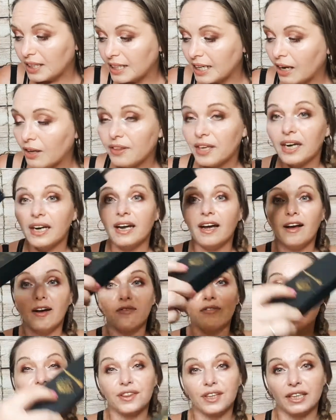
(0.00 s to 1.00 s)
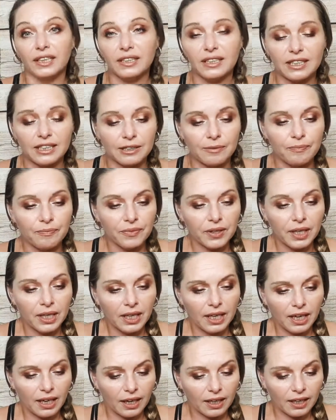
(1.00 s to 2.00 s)
now that I have this,
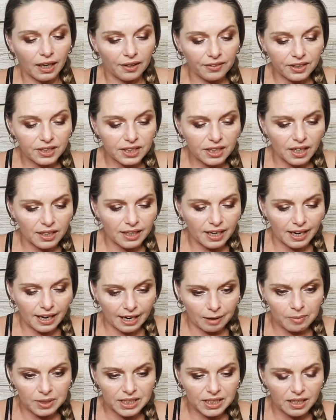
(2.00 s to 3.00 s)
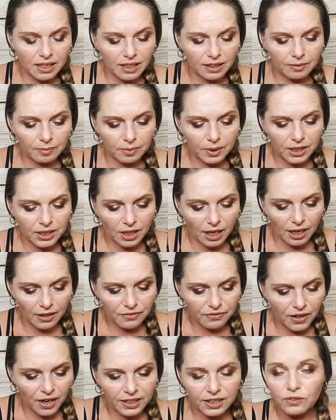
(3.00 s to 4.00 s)
and I got this on Amazon because I
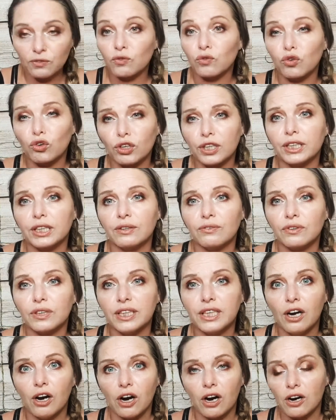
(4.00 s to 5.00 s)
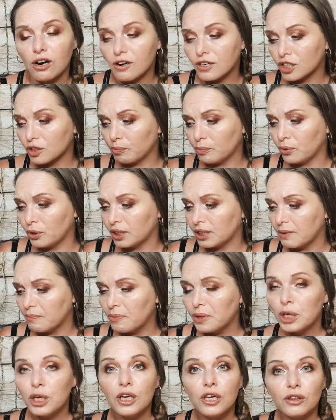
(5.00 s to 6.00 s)
find it really, really hard to put
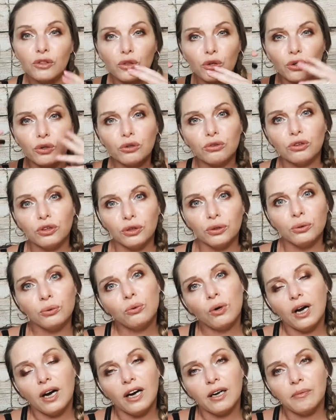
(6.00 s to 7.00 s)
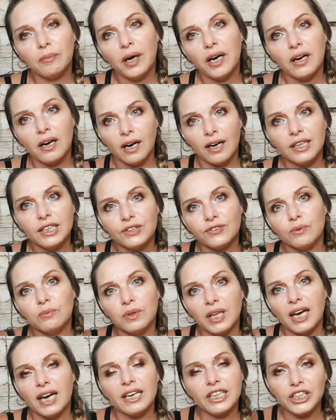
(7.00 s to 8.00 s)
the glue on my eyes from
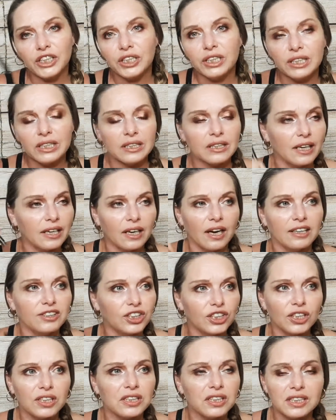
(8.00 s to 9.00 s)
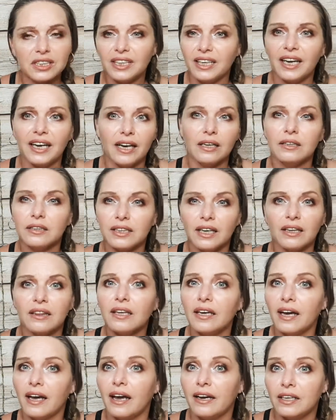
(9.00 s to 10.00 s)
lashes. Like, I just can't get
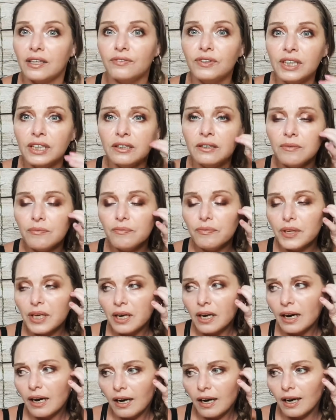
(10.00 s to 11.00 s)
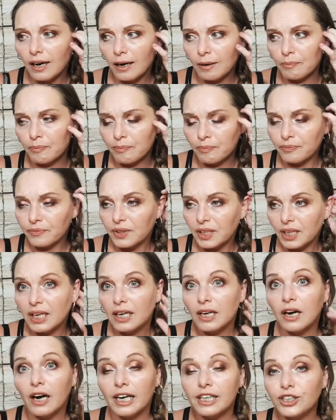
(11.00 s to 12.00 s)
the hang of it. Um,
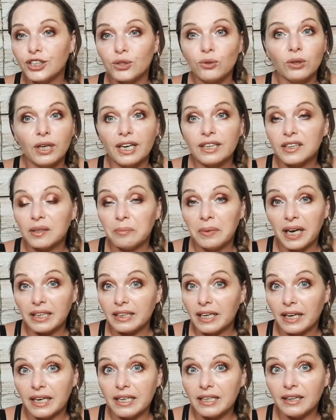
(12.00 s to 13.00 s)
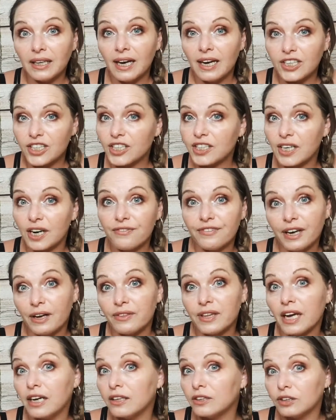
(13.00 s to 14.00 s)
I do like the magnetic lashes. I
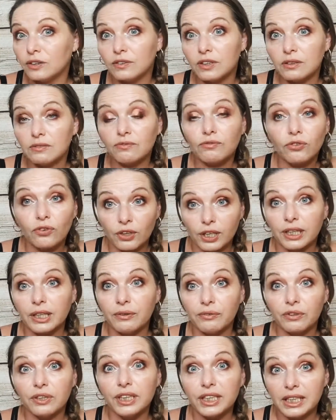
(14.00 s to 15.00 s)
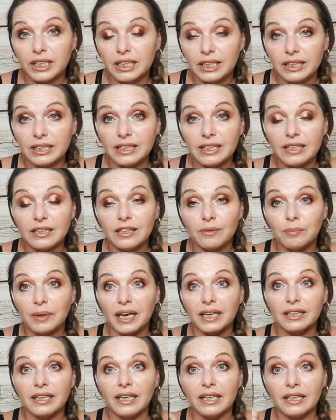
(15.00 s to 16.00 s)
found that really, really easy. The
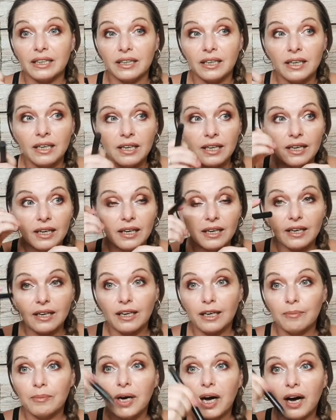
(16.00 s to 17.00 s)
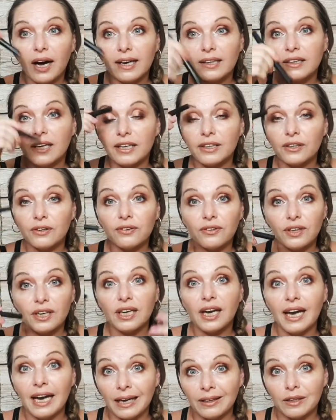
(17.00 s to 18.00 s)
magnetic um, eyeliner
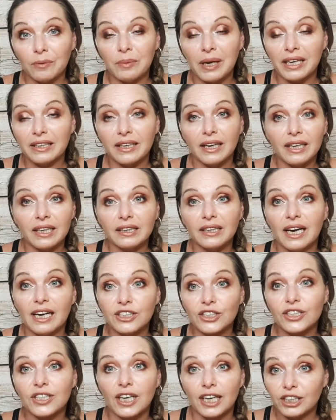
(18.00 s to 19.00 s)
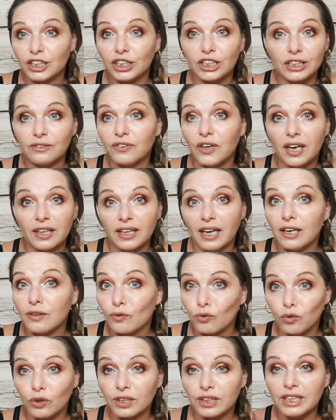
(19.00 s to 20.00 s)
thing and the magnetic lashes. I did find
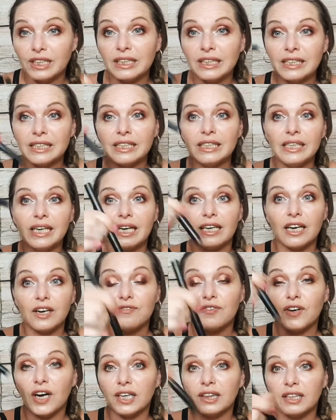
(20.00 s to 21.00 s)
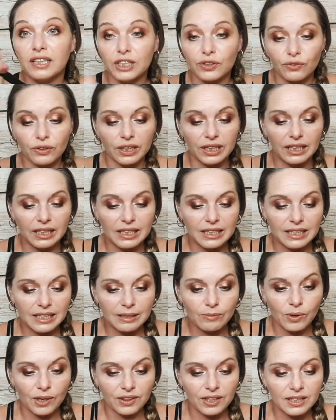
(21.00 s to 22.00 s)
that really easy, and I find this really easy.
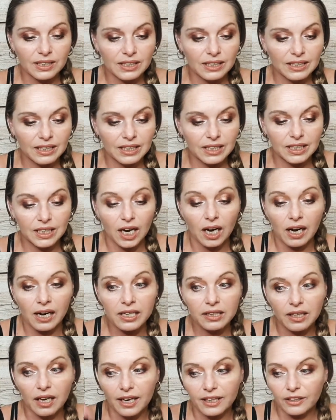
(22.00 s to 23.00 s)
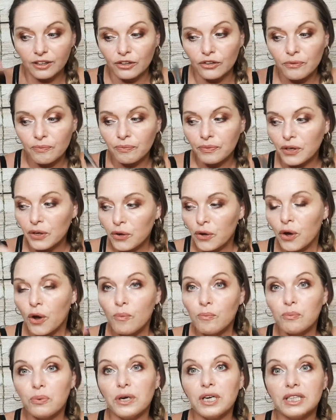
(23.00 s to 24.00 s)
And what this is is an eyeliner,
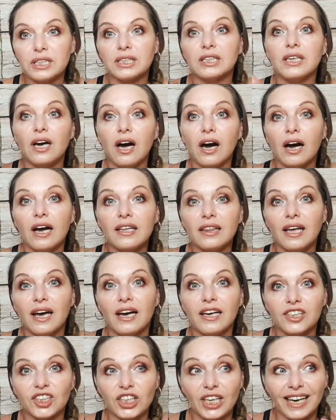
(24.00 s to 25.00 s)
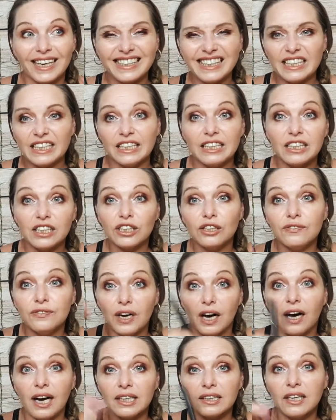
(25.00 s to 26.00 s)
but it's an eyelash adhesive
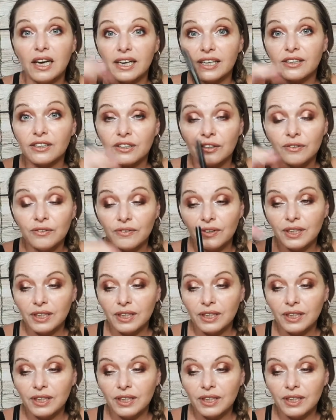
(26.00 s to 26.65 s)
eyeliner.